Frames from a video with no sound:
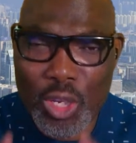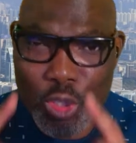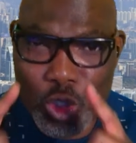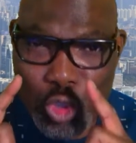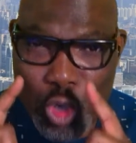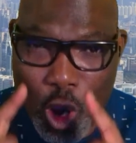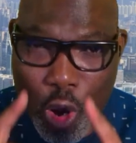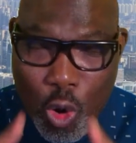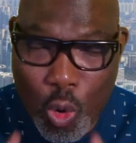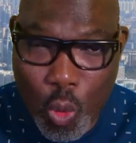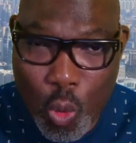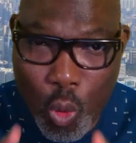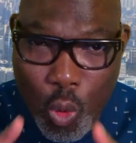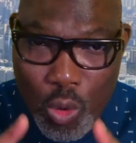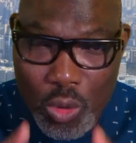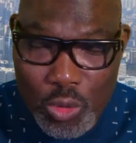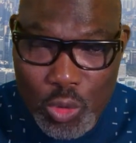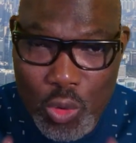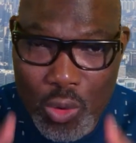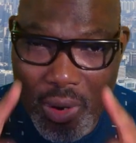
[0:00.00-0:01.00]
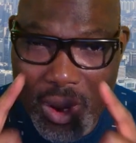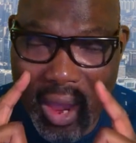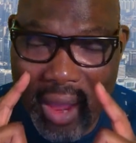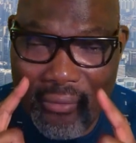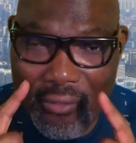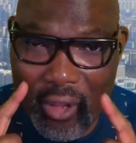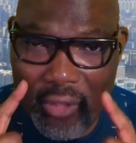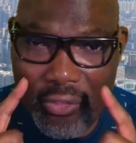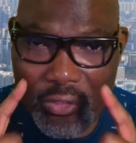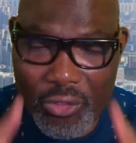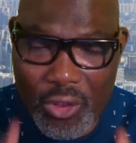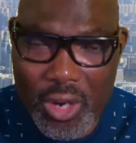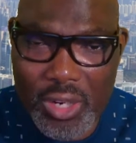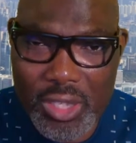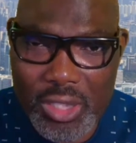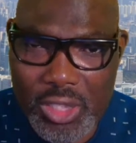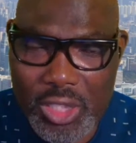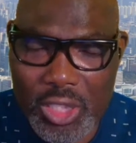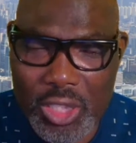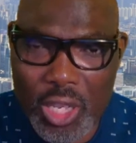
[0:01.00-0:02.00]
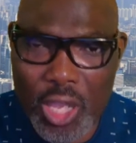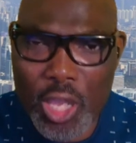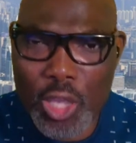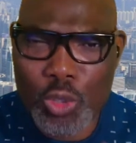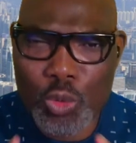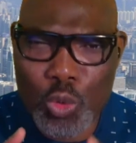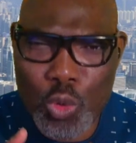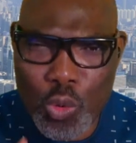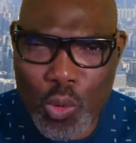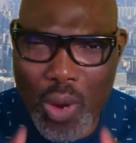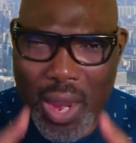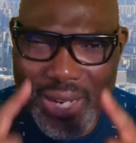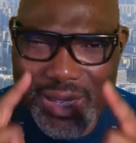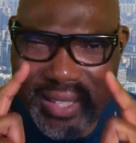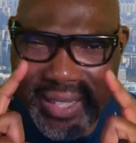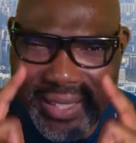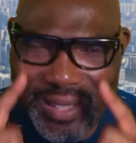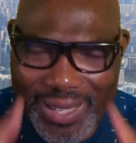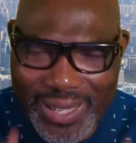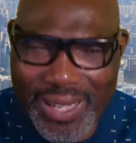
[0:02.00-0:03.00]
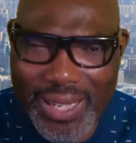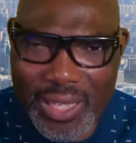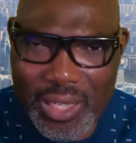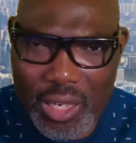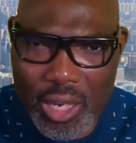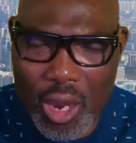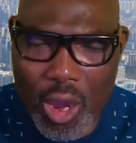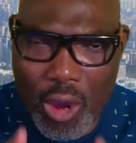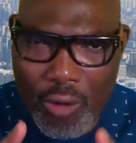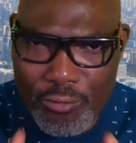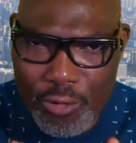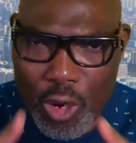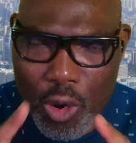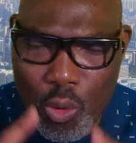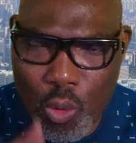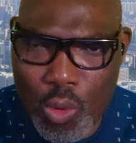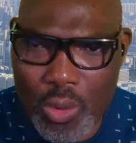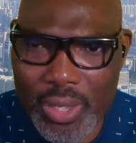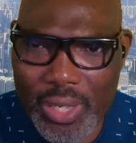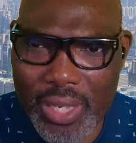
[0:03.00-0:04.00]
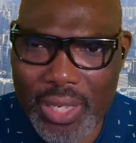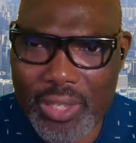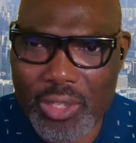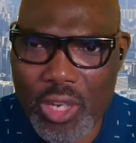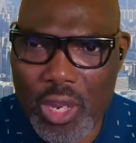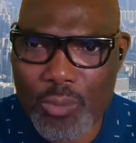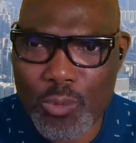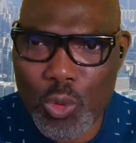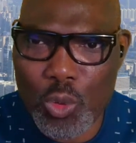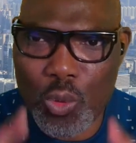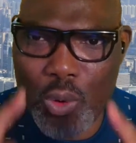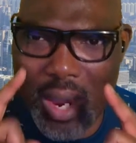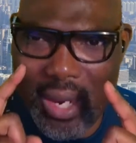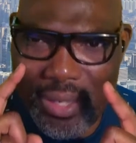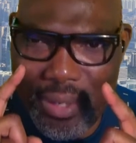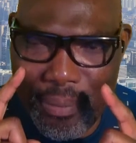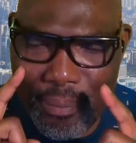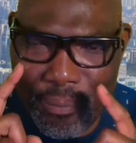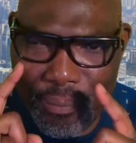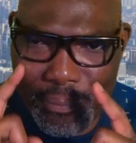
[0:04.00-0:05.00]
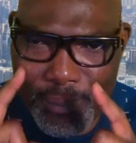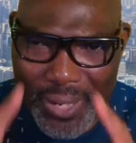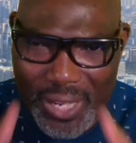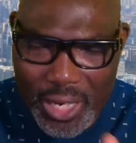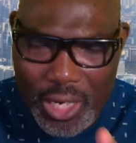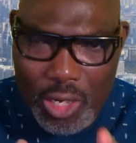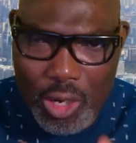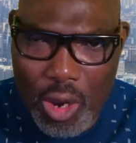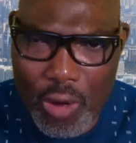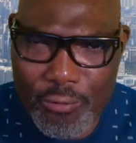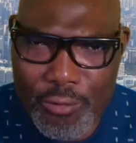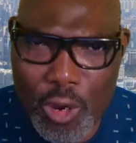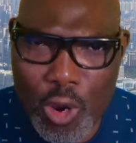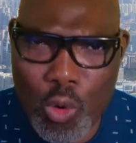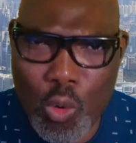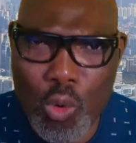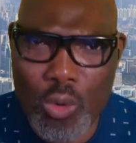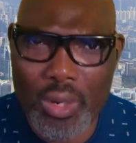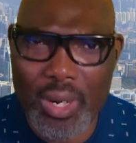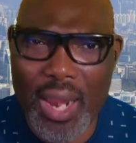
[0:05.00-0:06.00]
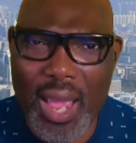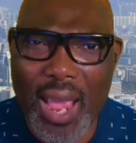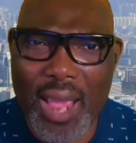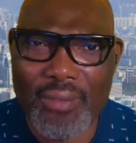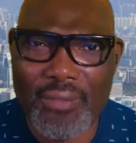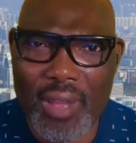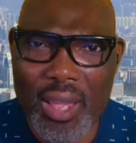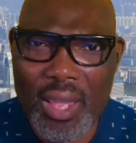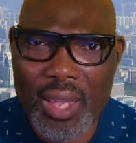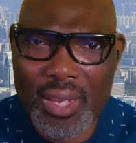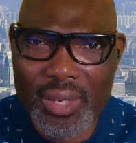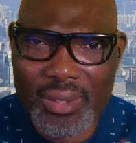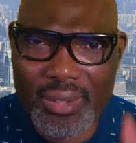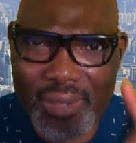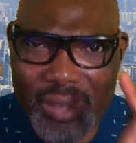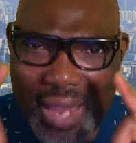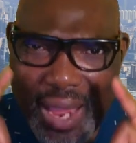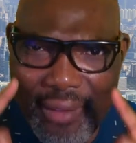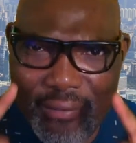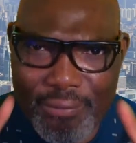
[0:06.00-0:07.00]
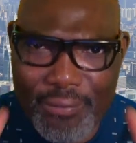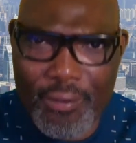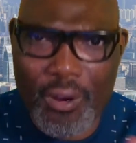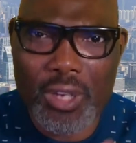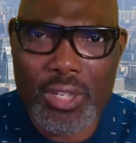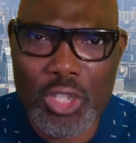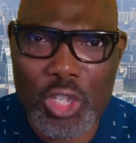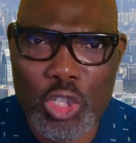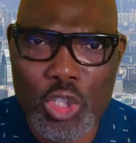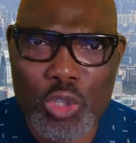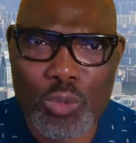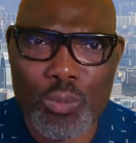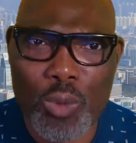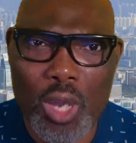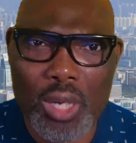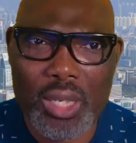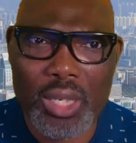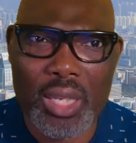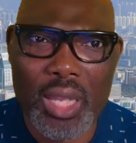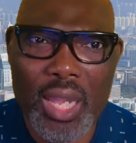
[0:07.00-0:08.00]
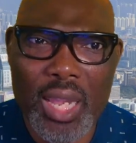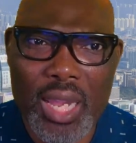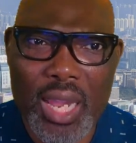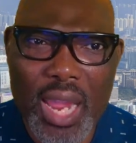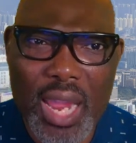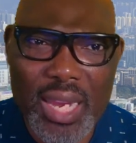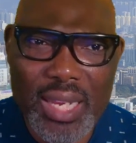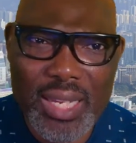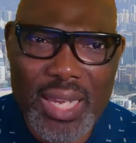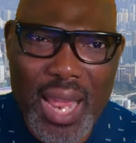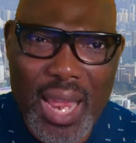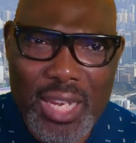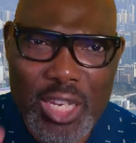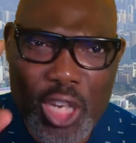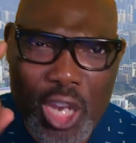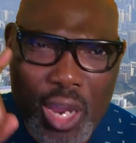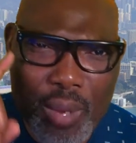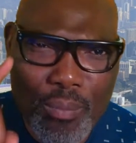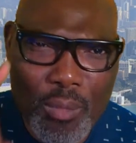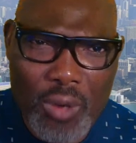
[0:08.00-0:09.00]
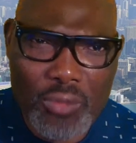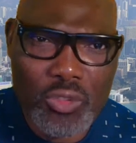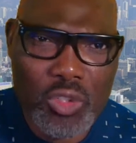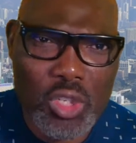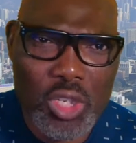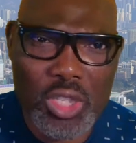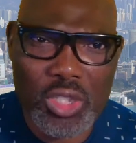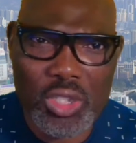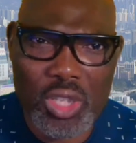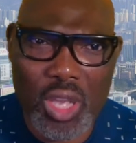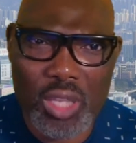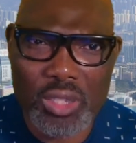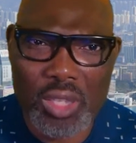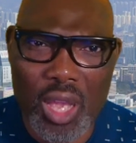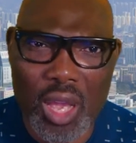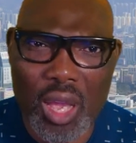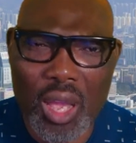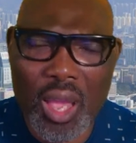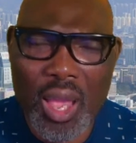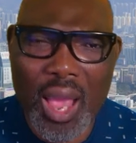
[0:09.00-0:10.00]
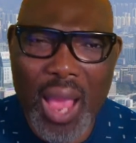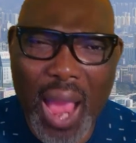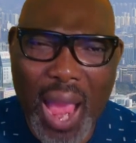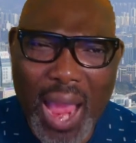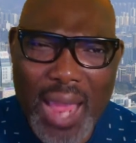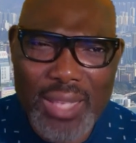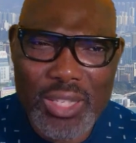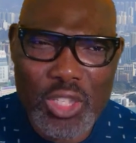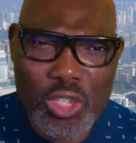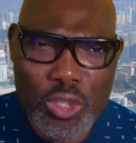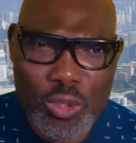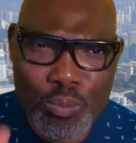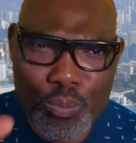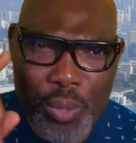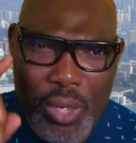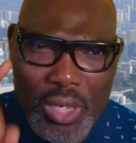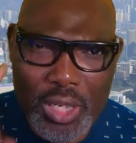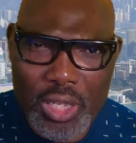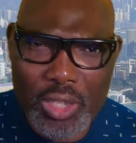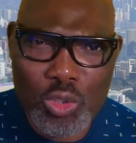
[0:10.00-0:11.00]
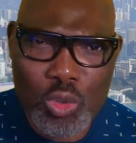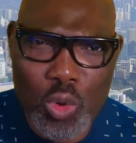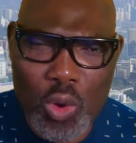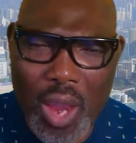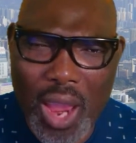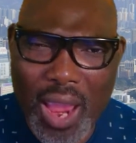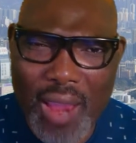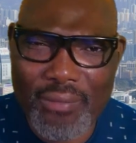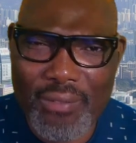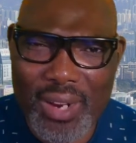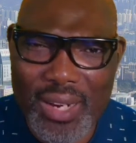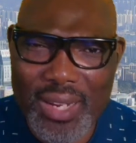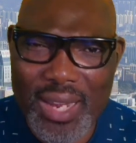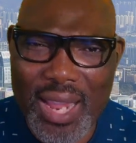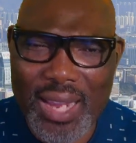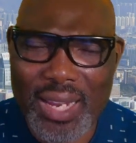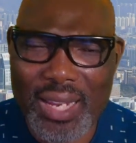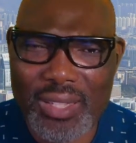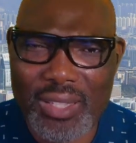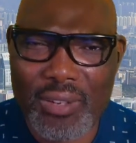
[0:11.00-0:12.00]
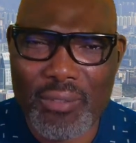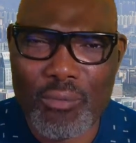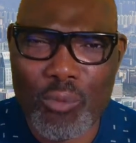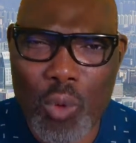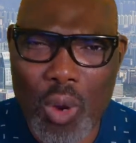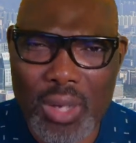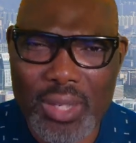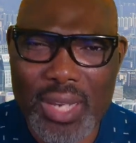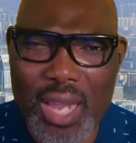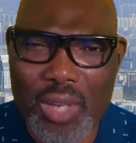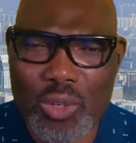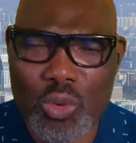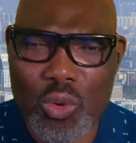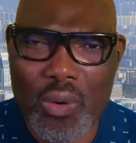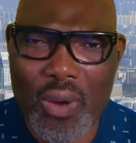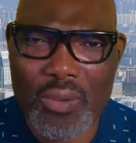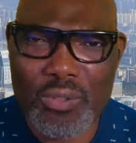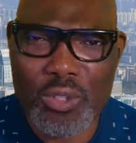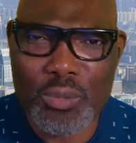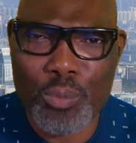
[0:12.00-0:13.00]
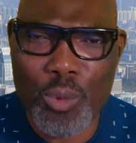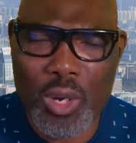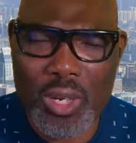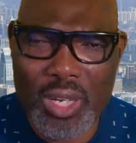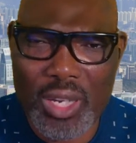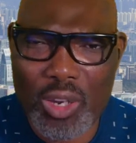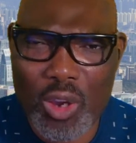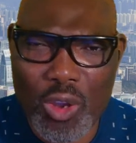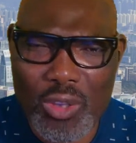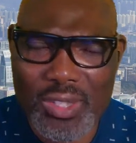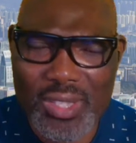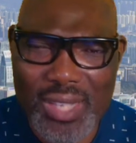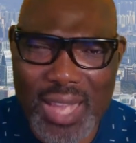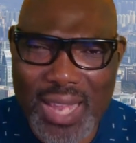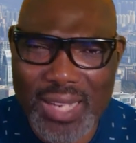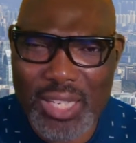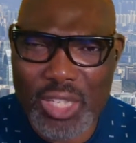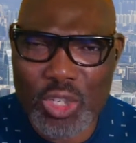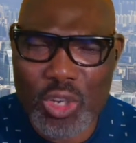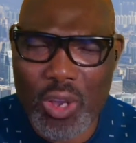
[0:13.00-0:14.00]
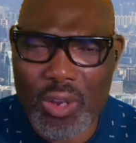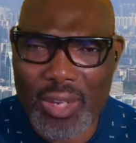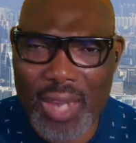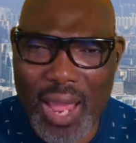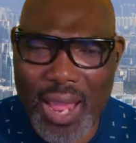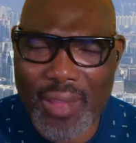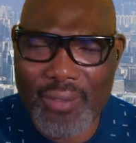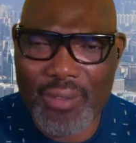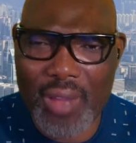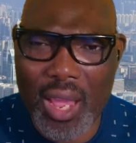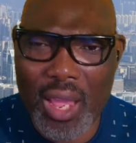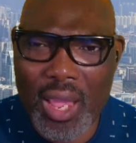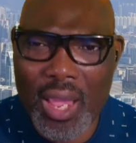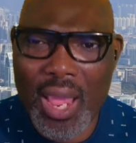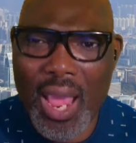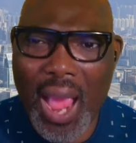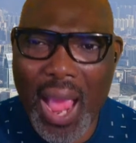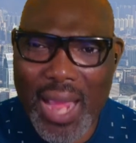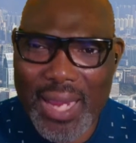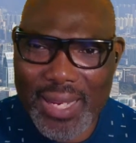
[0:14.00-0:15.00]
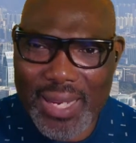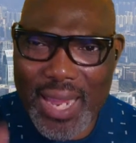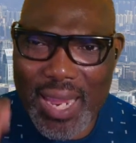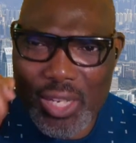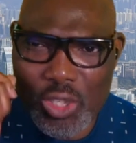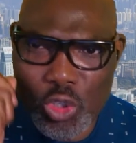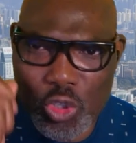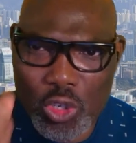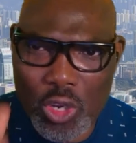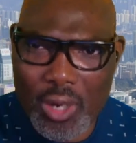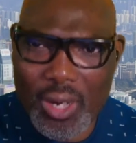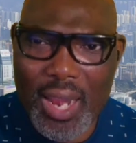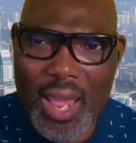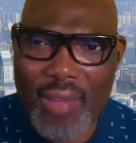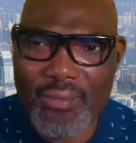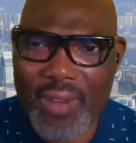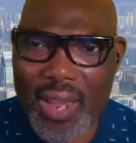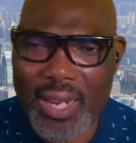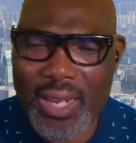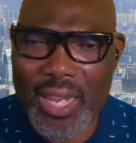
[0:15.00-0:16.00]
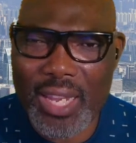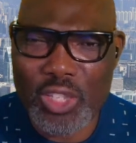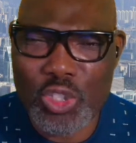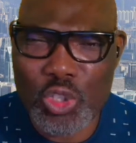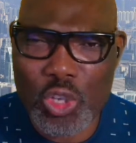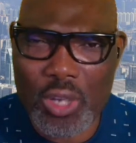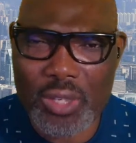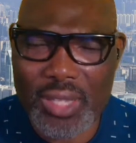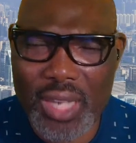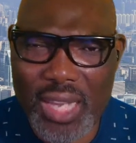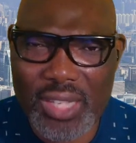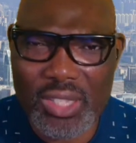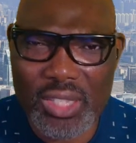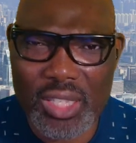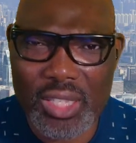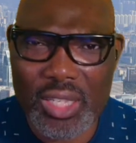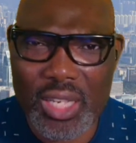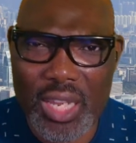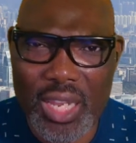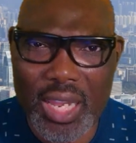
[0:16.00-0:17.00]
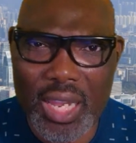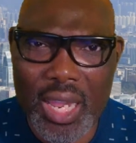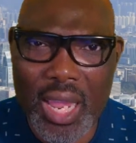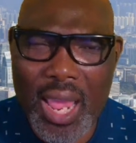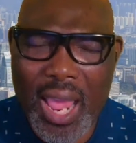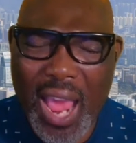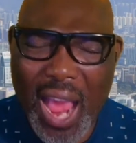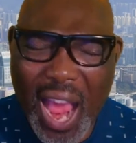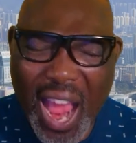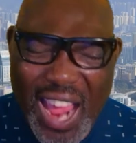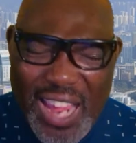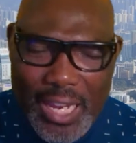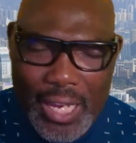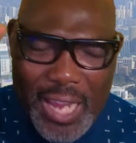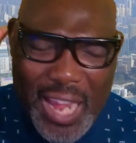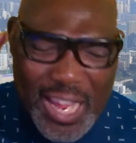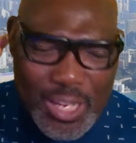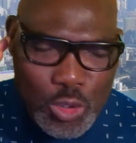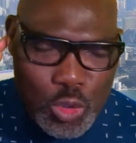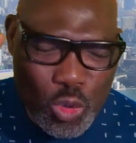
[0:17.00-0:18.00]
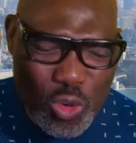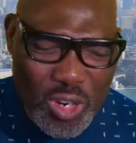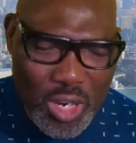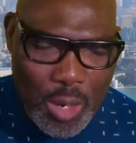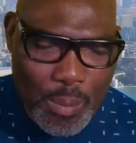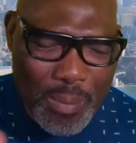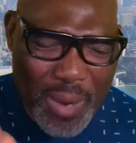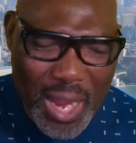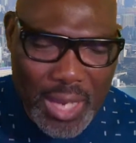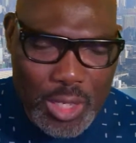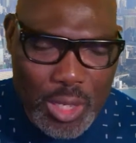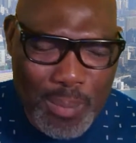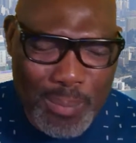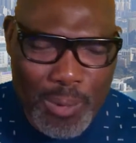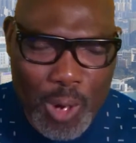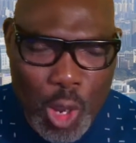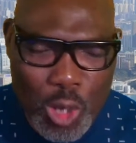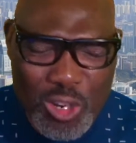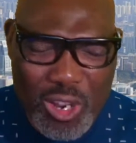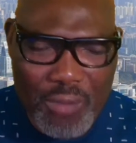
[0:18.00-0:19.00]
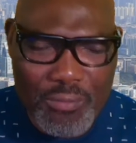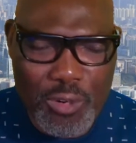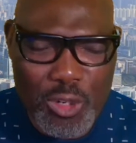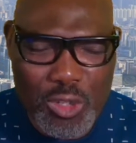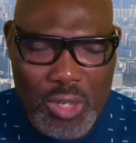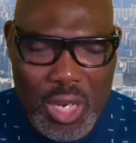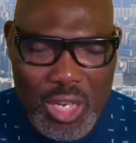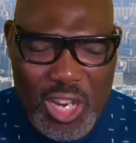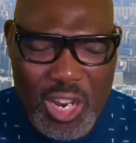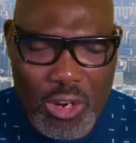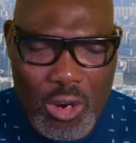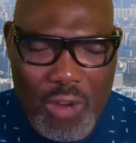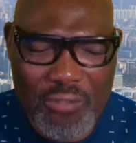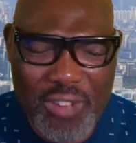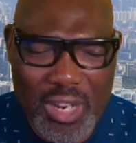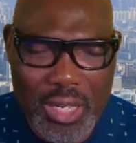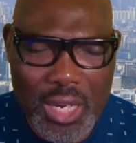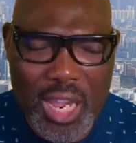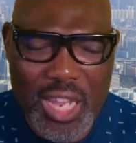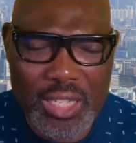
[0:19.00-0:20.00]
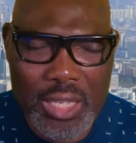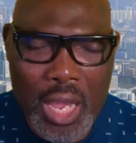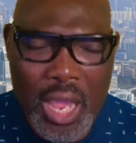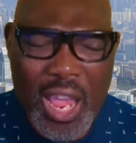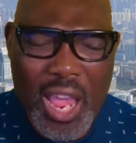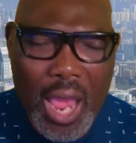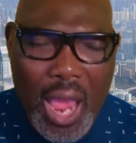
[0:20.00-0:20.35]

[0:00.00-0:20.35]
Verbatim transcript: Your own, you have authority. You are the king of your own kingdom. You are the king of your own life. Therefore, this morning, in the name of Jesus. Uh, I speak to every negative word that you have spoken concerning your life, uh, against your life, against your destiny. I cancel it by the blood of eternal covenant.